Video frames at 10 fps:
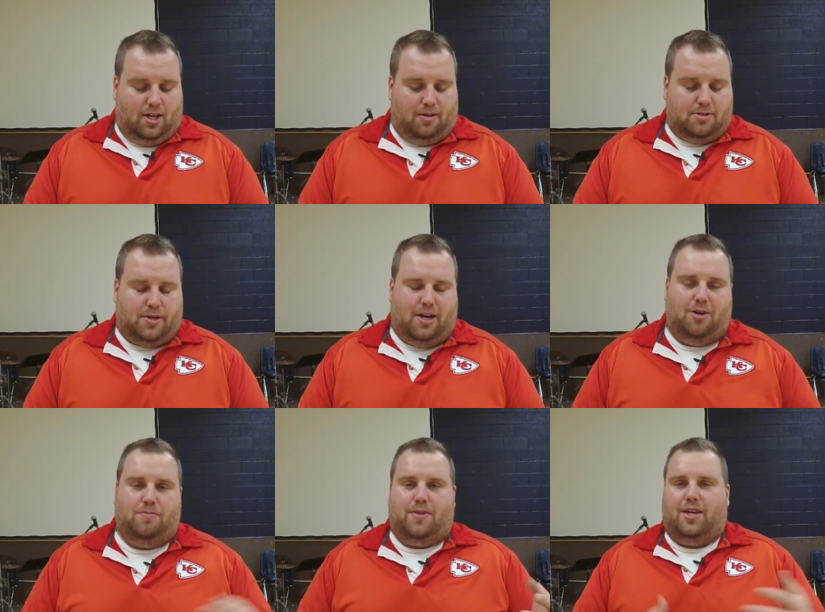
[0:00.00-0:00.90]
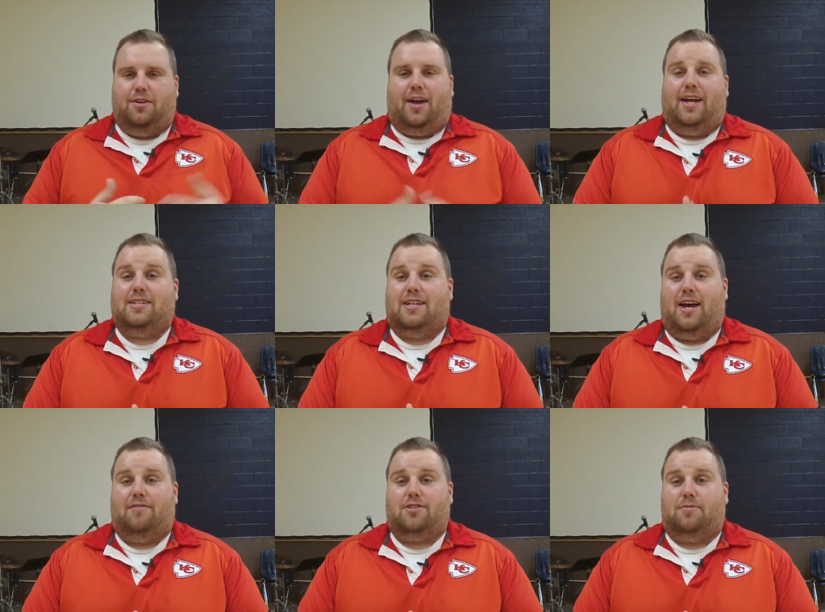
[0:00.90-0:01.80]
So I hope that you guys
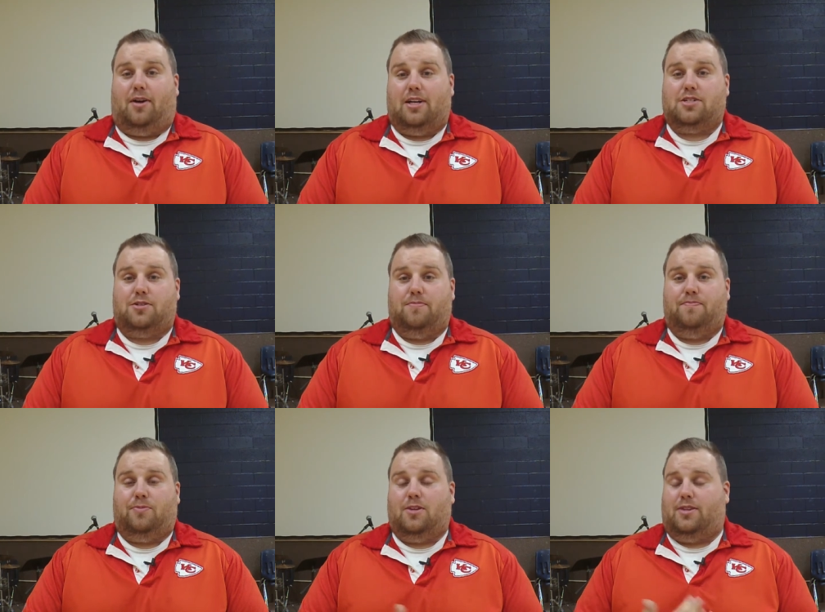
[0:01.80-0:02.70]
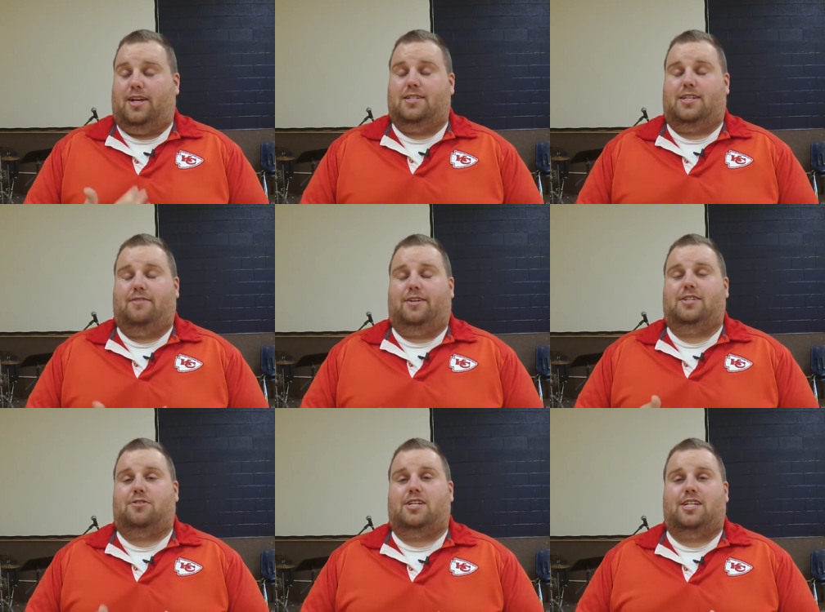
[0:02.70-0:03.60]
have some awesome
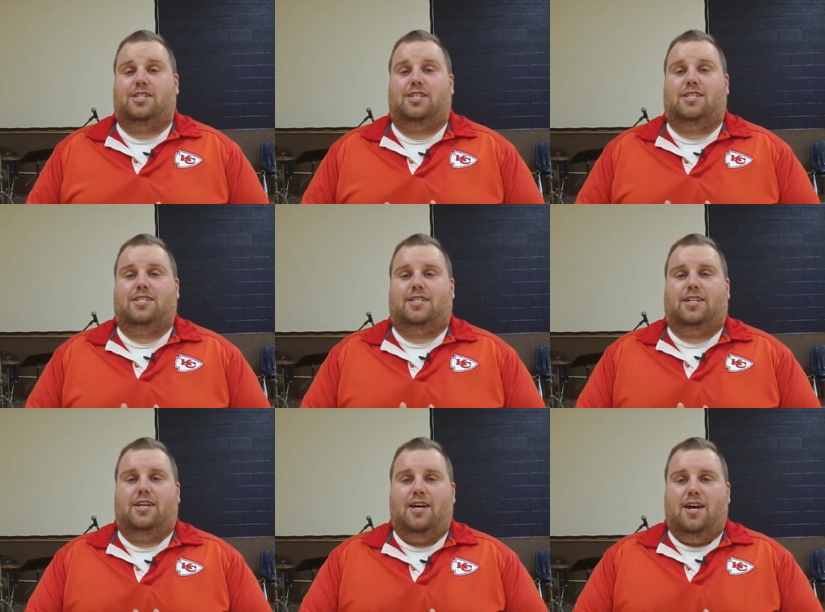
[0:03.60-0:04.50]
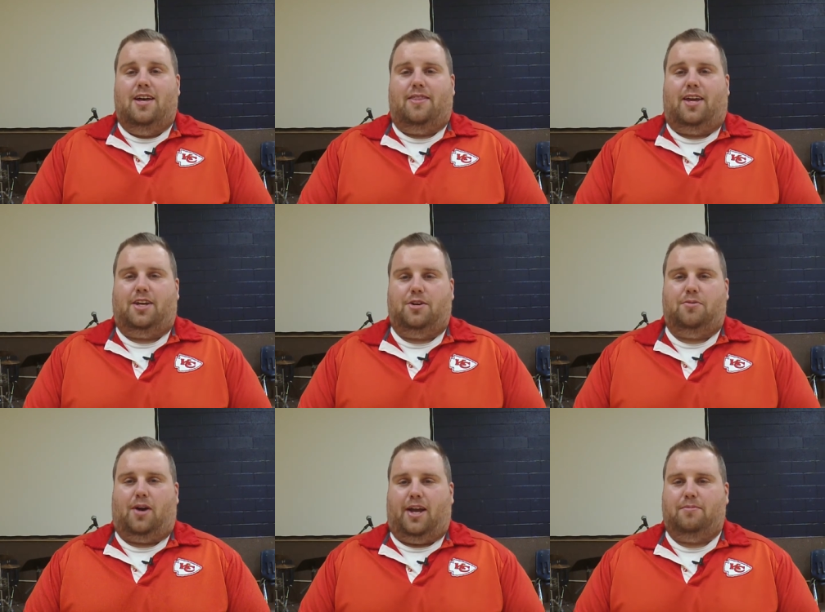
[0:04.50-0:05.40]
Thanksgiving traditions and that you
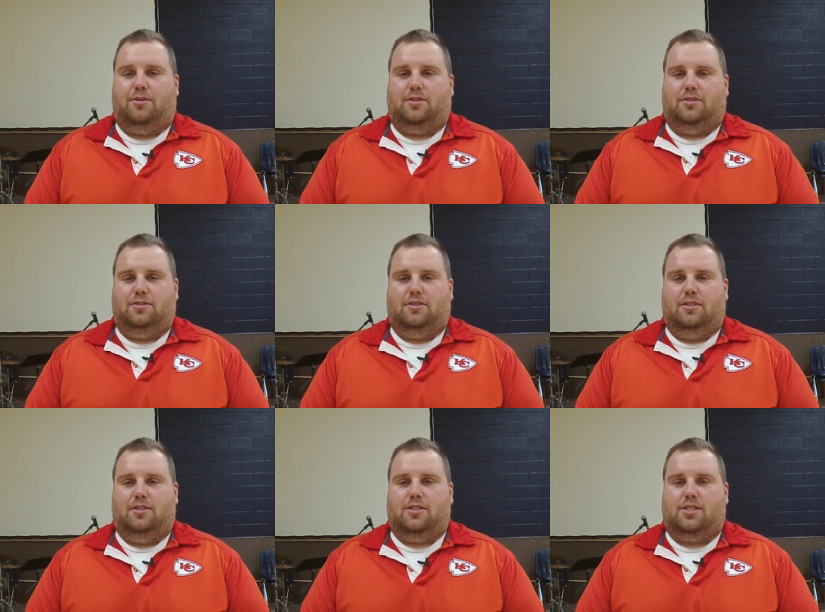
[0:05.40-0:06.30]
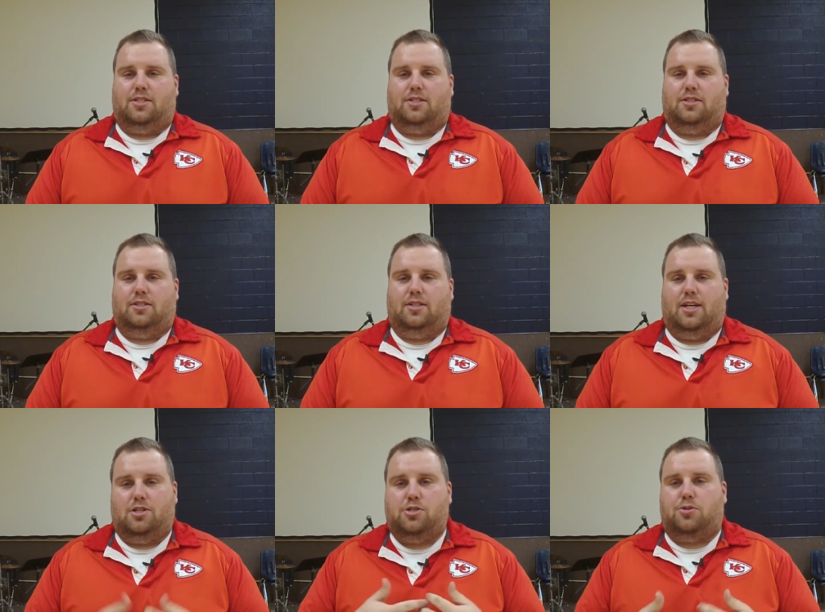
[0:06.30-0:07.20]
were able to
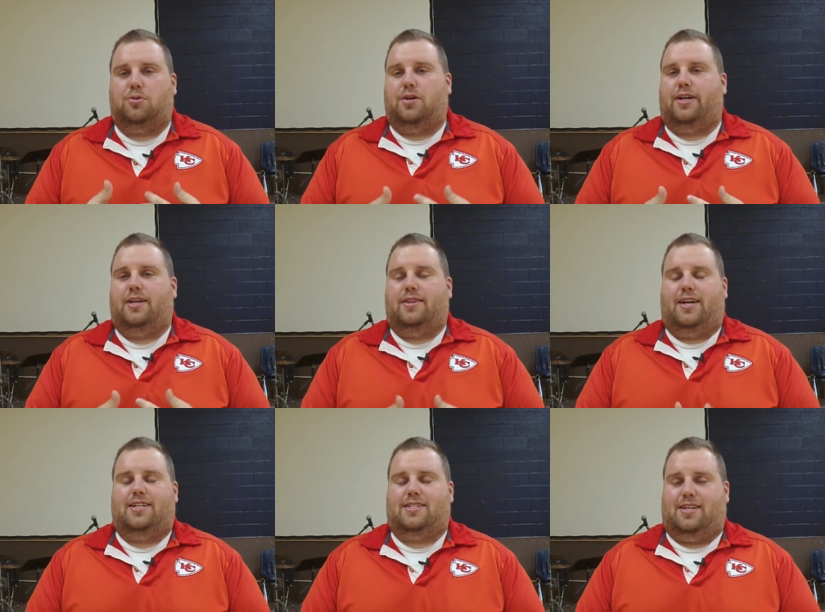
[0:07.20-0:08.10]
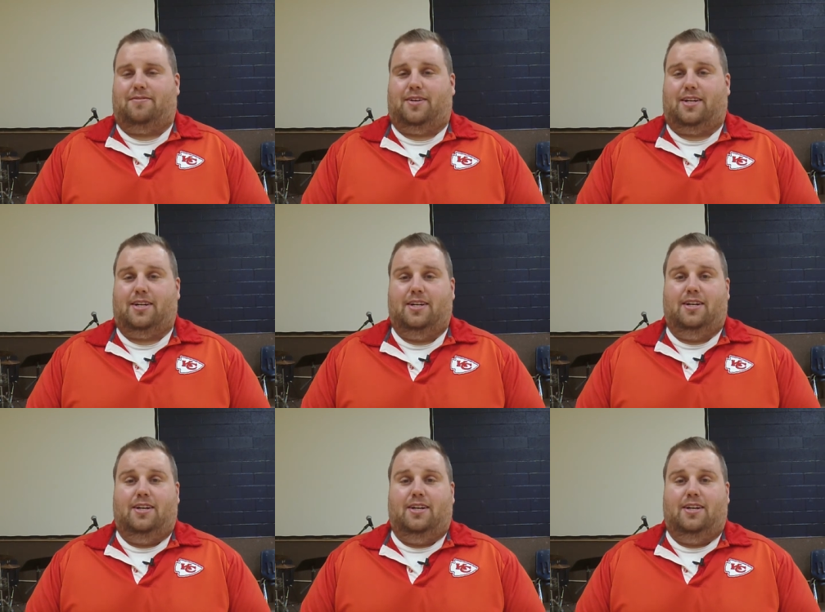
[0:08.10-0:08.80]
enjoy Thanksgiving